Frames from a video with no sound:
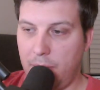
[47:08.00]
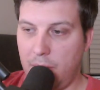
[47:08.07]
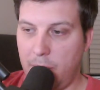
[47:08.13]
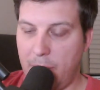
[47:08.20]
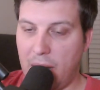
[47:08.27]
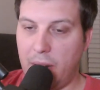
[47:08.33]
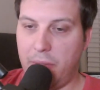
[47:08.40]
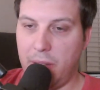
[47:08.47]

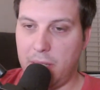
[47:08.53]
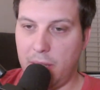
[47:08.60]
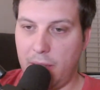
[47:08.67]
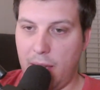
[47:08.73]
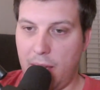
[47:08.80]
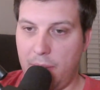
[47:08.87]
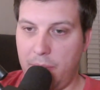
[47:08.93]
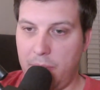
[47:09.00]
benefits of
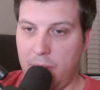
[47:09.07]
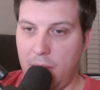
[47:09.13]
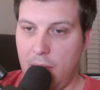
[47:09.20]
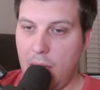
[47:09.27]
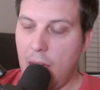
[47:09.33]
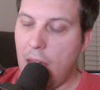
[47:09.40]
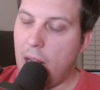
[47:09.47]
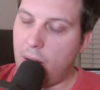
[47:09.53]
that.
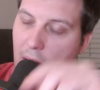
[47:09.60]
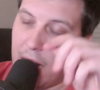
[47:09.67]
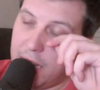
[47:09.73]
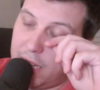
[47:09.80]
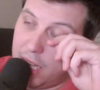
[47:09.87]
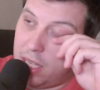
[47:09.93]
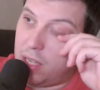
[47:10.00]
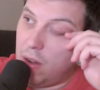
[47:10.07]
I don't know. I
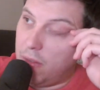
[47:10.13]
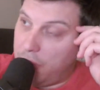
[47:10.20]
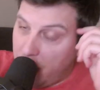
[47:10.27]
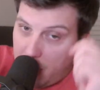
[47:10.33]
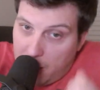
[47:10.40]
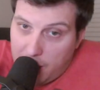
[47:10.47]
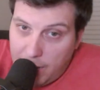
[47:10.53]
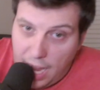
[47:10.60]
just get so
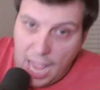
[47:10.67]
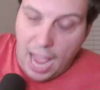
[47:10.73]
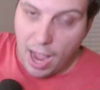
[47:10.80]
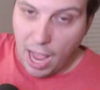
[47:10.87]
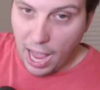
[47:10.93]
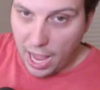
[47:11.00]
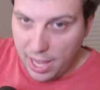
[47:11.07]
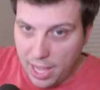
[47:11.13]

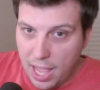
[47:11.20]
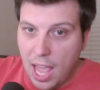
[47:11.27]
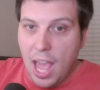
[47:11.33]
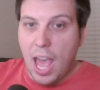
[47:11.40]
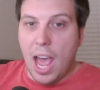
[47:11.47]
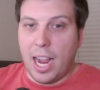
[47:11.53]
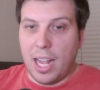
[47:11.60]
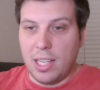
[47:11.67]

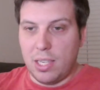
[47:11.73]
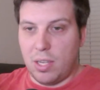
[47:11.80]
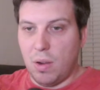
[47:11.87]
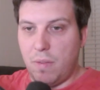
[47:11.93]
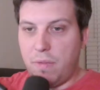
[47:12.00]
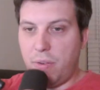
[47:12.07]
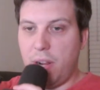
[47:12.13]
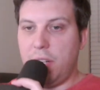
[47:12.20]
I get
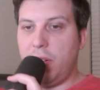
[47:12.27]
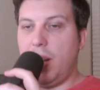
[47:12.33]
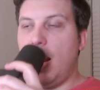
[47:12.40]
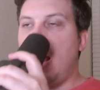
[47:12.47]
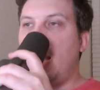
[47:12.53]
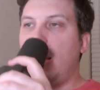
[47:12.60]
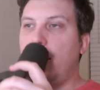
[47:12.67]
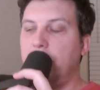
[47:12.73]
so frustrated.
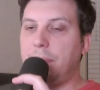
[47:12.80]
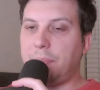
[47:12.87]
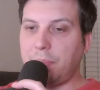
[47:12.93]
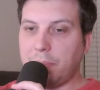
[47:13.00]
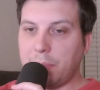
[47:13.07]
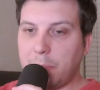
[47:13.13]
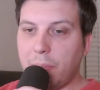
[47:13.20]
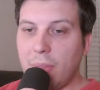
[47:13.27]

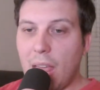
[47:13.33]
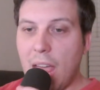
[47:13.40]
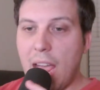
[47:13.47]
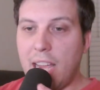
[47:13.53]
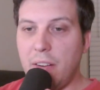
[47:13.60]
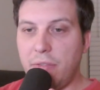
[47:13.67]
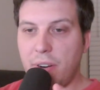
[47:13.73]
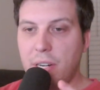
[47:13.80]
I
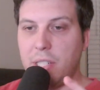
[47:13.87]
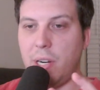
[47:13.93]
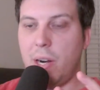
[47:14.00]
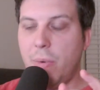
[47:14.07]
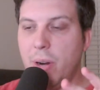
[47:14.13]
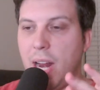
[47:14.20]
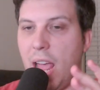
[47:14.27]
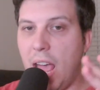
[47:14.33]
get frustrated
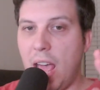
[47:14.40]
when,